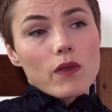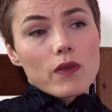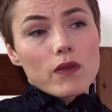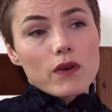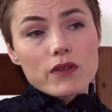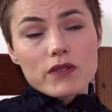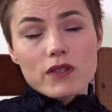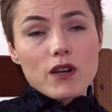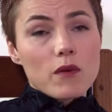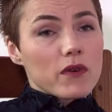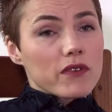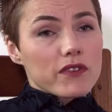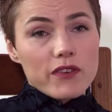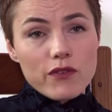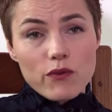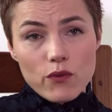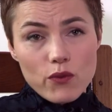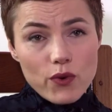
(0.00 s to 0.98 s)
There's a number of
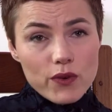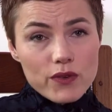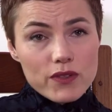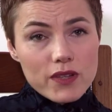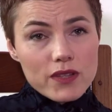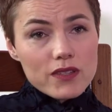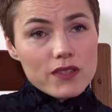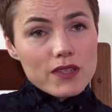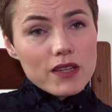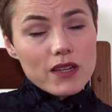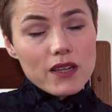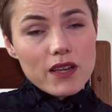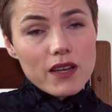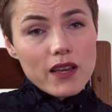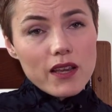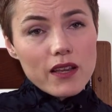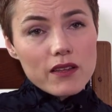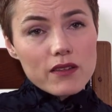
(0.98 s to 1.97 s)
different routes into the
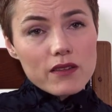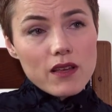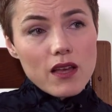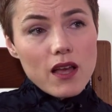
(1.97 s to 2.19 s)
clinic.